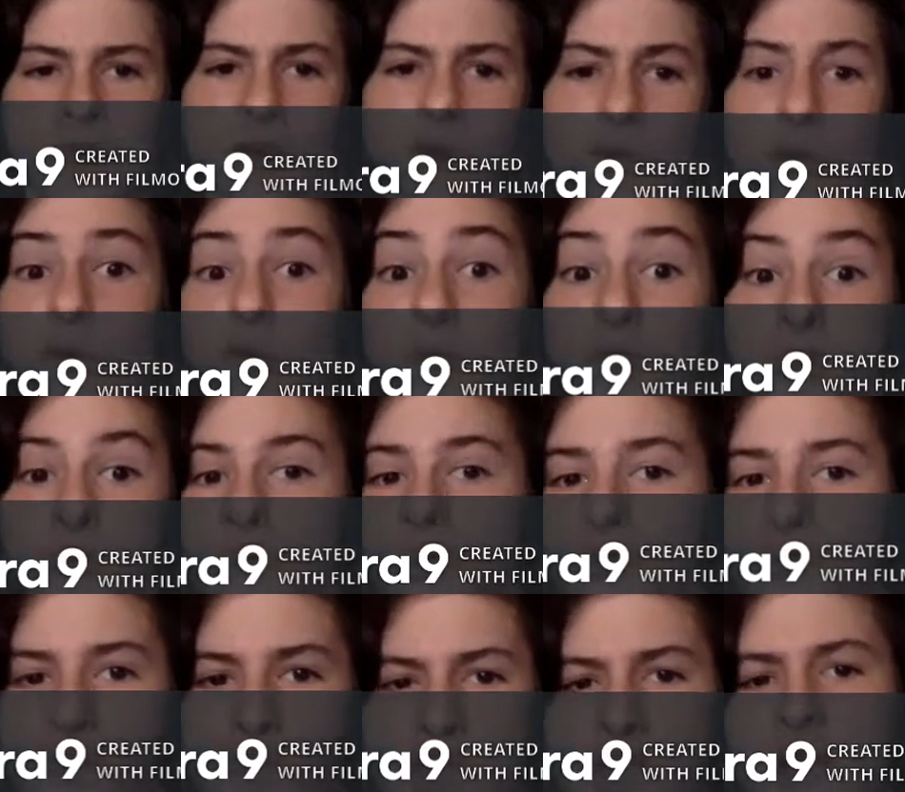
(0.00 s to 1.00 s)
Now what do we
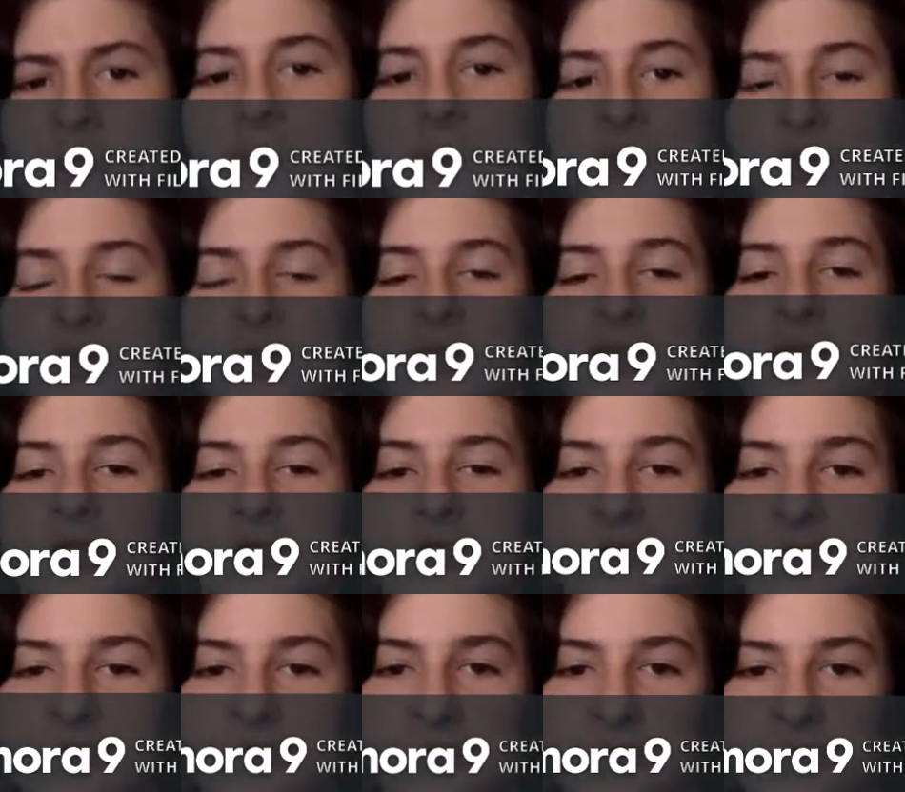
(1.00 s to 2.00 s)
do? The subject of the
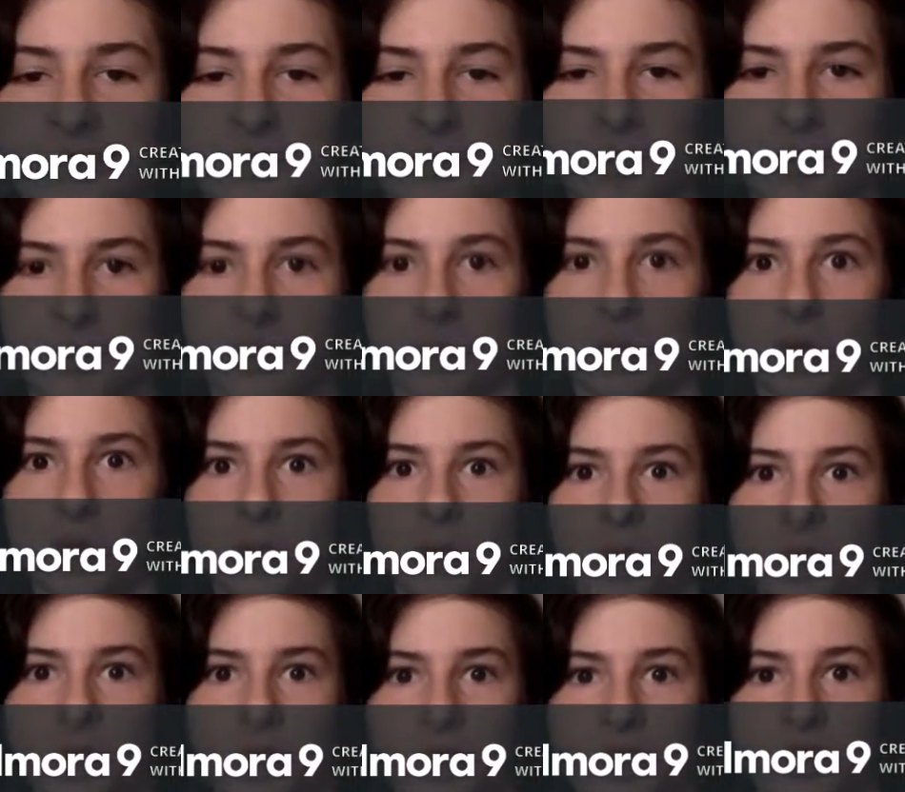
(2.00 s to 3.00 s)
sentence is more than
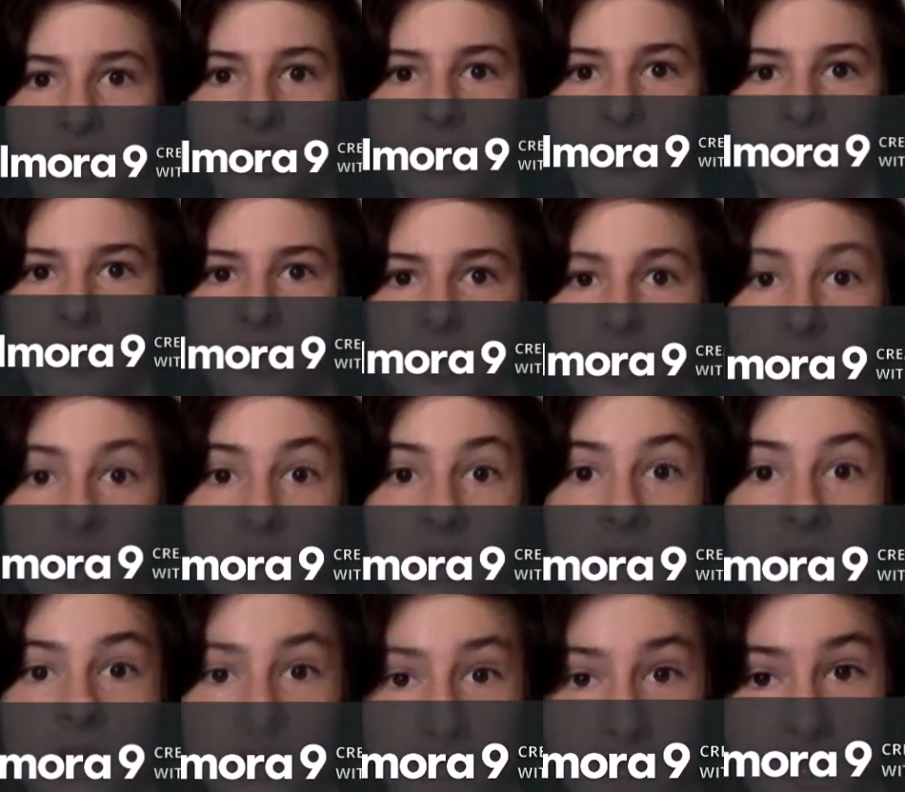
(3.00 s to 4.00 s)
one word.
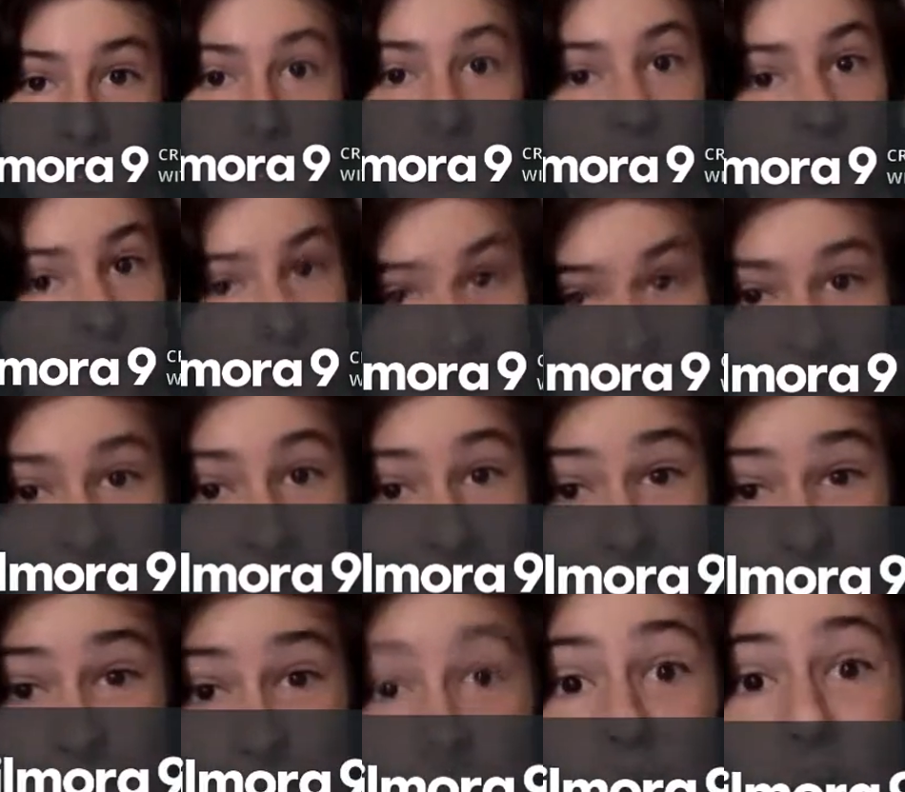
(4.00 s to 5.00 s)
Well, let me tell you that I
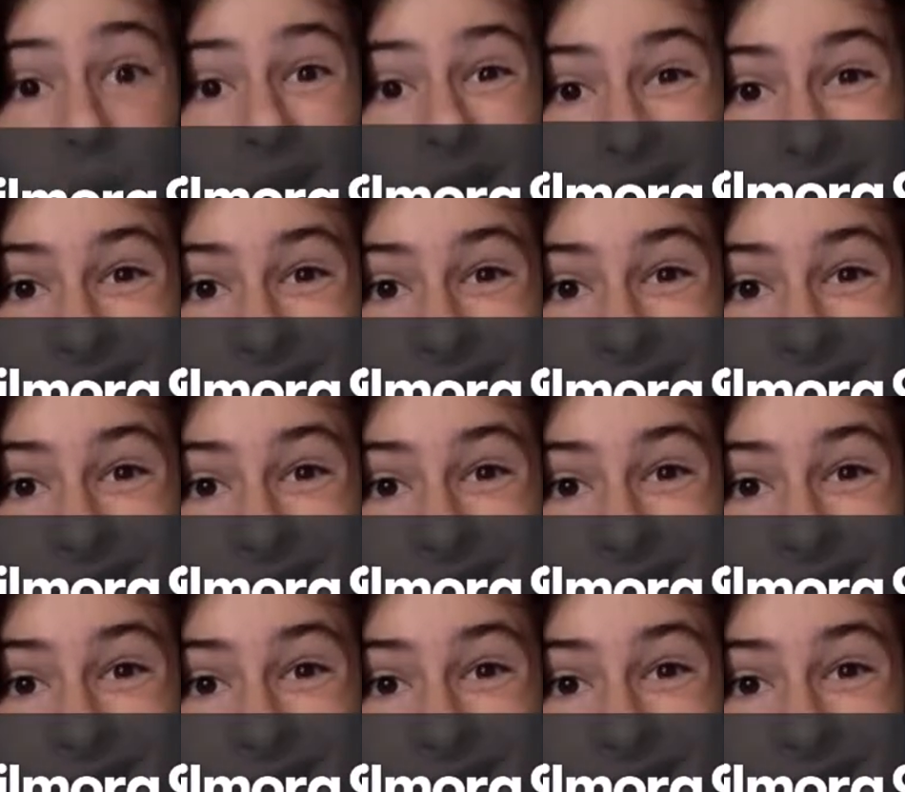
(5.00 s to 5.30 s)
have no